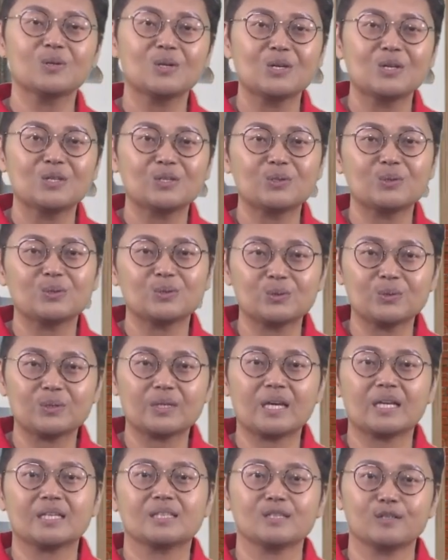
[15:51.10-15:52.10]
to
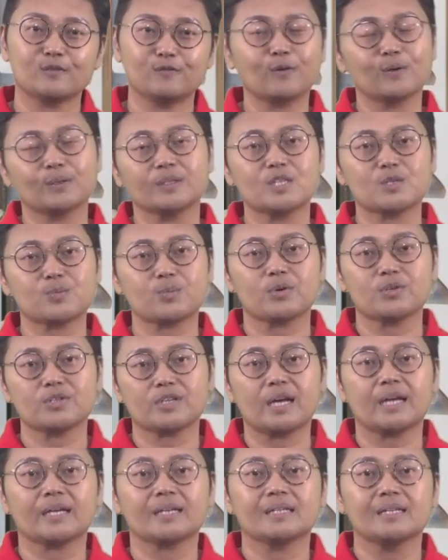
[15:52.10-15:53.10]
cater for this
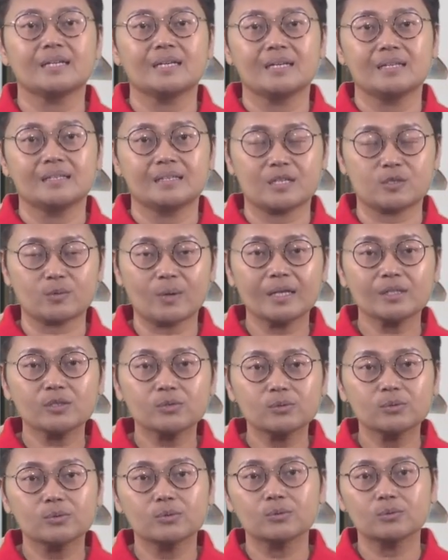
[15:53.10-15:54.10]
project. That's why
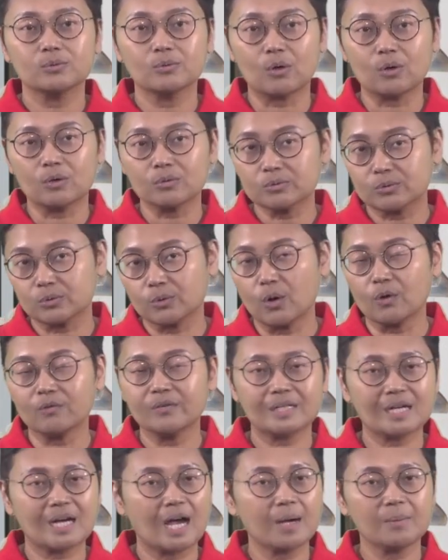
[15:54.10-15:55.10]
to
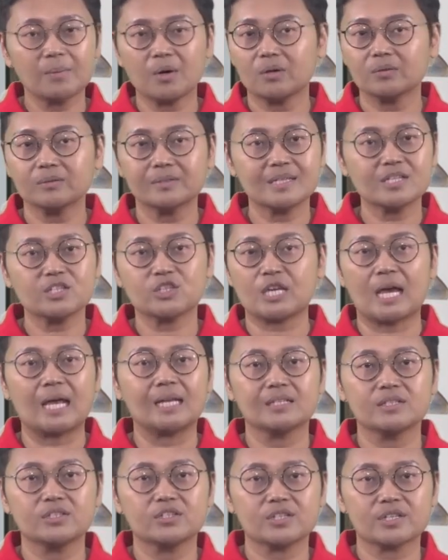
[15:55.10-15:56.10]
overcome all these
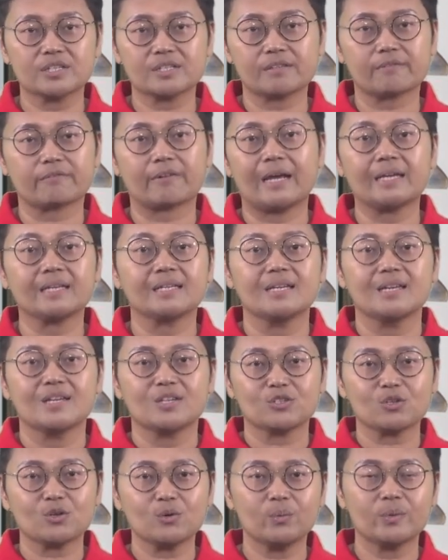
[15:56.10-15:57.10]
challenges, right?
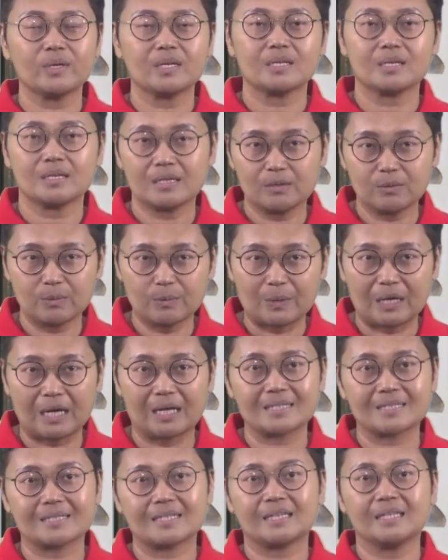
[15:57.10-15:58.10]
So we
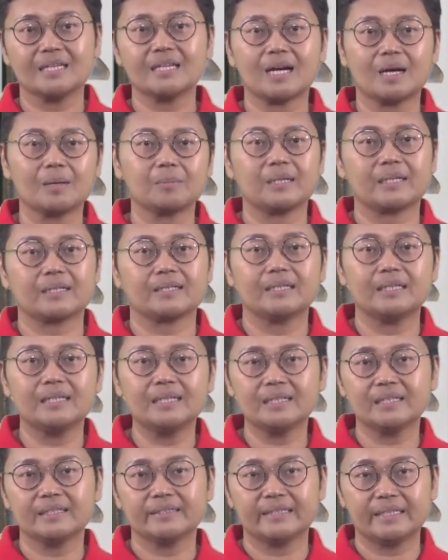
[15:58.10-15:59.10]
are setting up like an
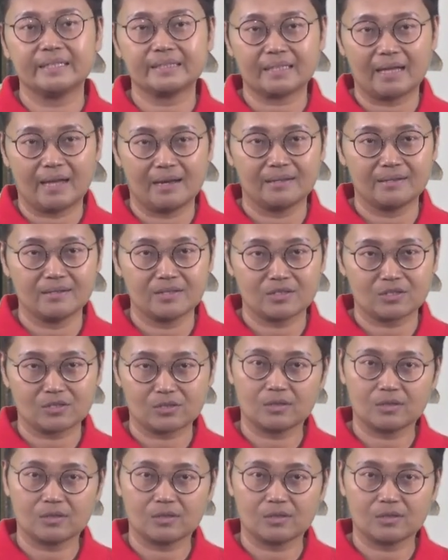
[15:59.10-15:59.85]
e-learning talents